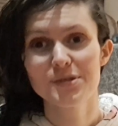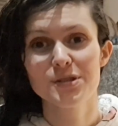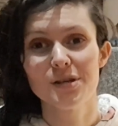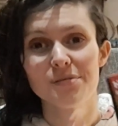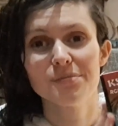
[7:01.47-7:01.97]

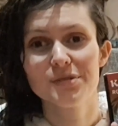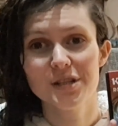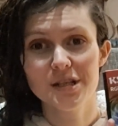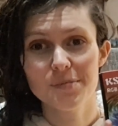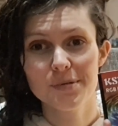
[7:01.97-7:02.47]
So
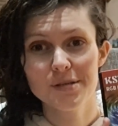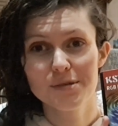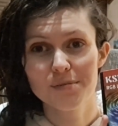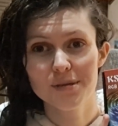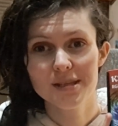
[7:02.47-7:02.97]
Jake picked me
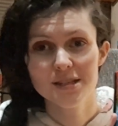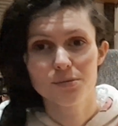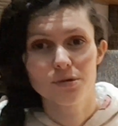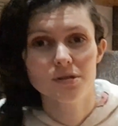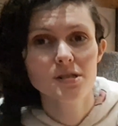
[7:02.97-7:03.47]
up these
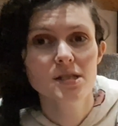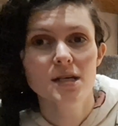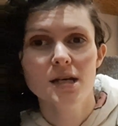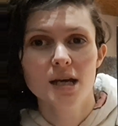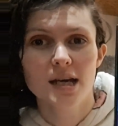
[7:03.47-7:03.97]
ones.
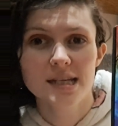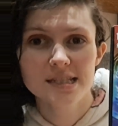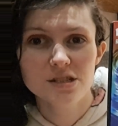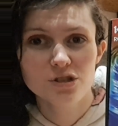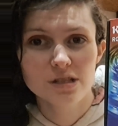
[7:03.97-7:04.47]

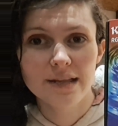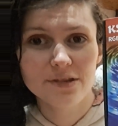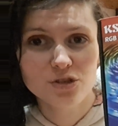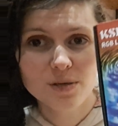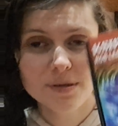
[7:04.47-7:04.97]
This is just like the
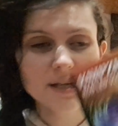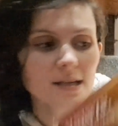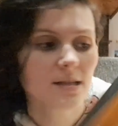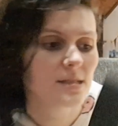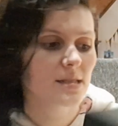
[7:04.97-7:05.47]
strip
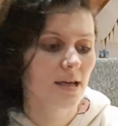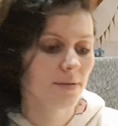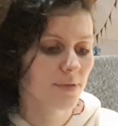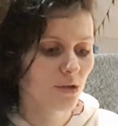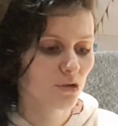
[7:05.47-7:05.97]
lights,
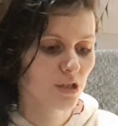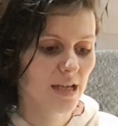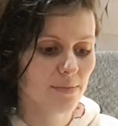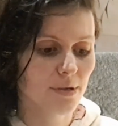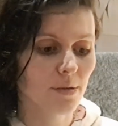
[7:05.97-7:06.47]
and they all just
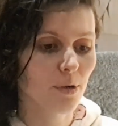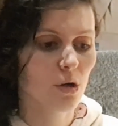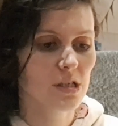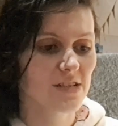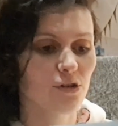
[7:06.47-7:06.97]
came in a
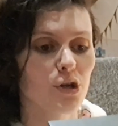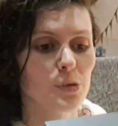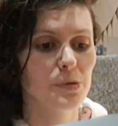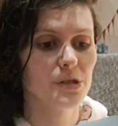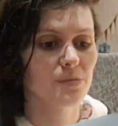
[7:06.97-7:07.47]
box. I've not
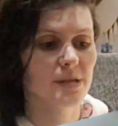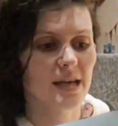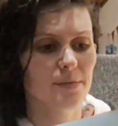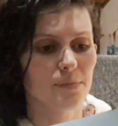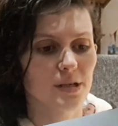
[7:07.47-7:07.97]
opened them
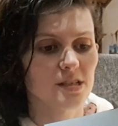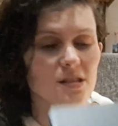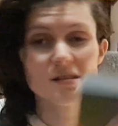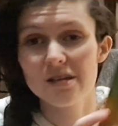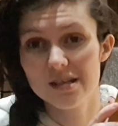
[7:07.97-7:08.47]
yet, but it's
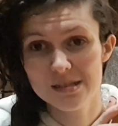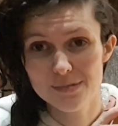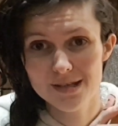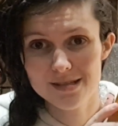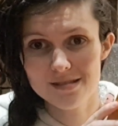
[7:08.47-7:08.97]
30
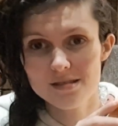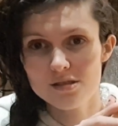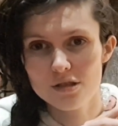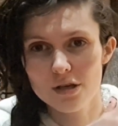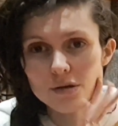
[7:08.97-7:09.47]
meters,
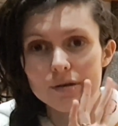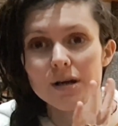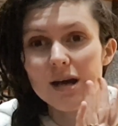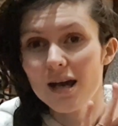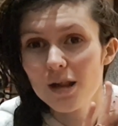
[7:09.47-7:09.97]
so
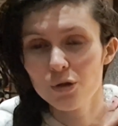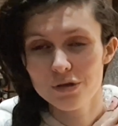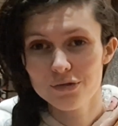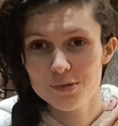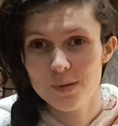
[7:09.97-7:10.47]

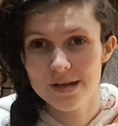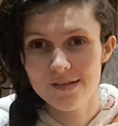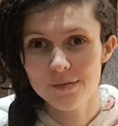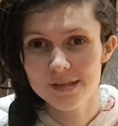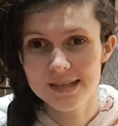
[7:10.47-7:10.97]
looking forward to playing
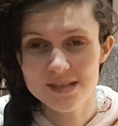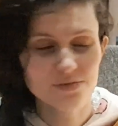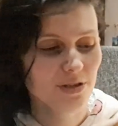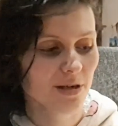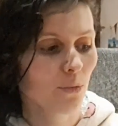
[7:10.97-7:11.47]
around with these and
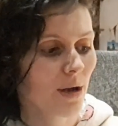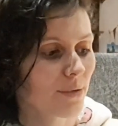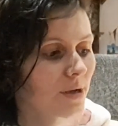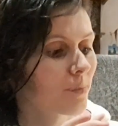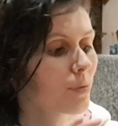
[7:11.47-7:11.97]
figuring out where we're
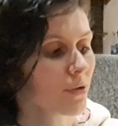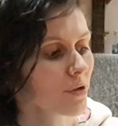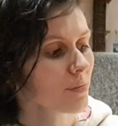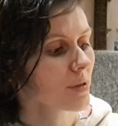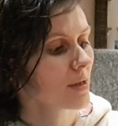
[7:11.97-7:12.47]
going to put
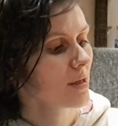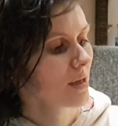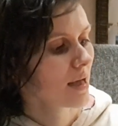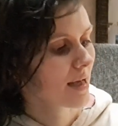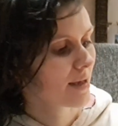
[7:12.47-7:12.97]
them.
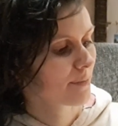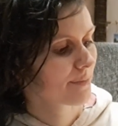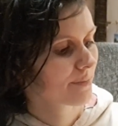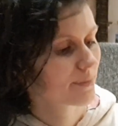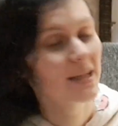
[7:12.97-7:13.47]
But
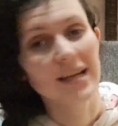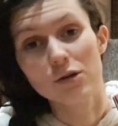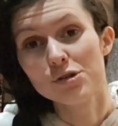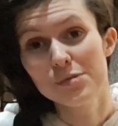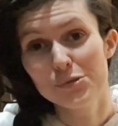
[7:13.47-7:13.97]
again, it
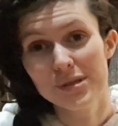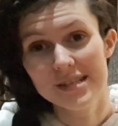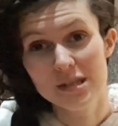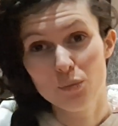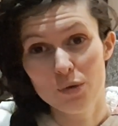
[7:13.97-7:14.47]
also means we can
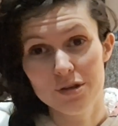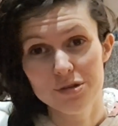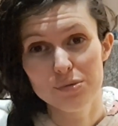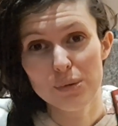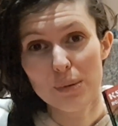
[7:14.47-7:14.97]
take them with
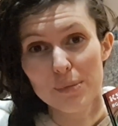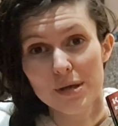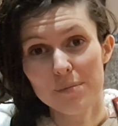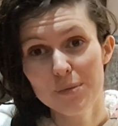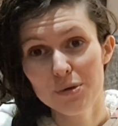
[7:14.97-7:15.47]
us when we
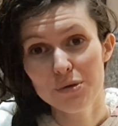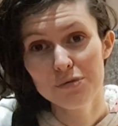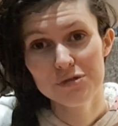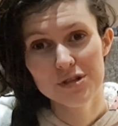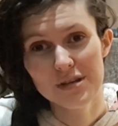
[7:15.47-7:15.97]
move.
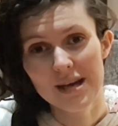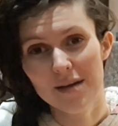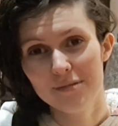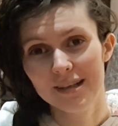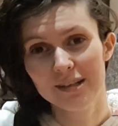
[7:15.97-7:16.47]
So yeah,
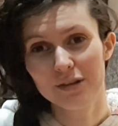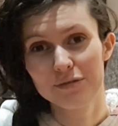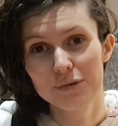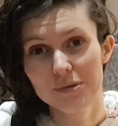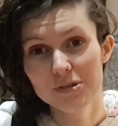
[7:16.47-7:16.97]
I'm really looking
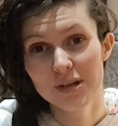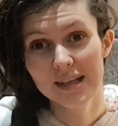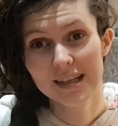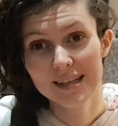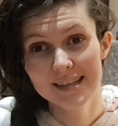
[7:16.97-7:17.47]
forward to trying
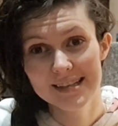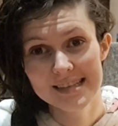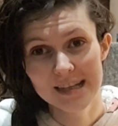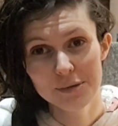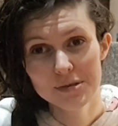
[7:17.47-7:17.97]
to get these
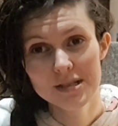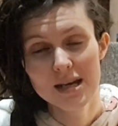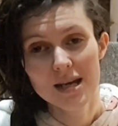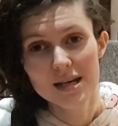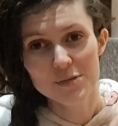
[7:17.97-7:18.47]
out,
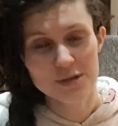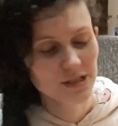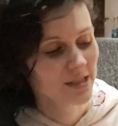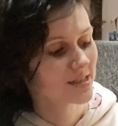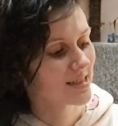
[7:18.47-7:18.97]

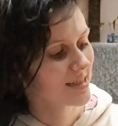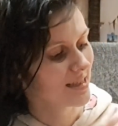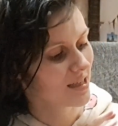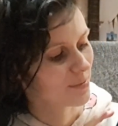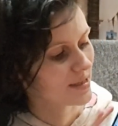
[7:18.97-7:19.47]
especially because I think
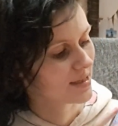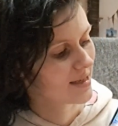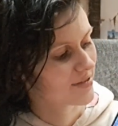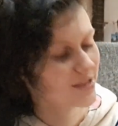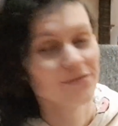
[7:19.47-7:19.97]
they're going to make
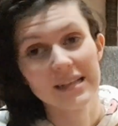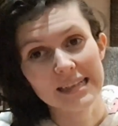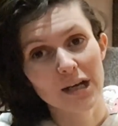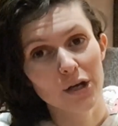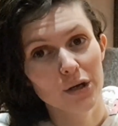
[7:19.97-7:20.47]
everything
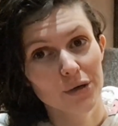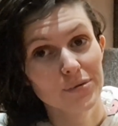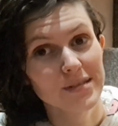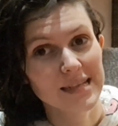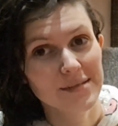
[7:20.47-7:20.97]
really
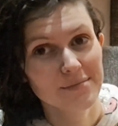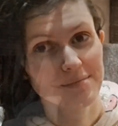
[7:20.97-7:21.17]
cozy.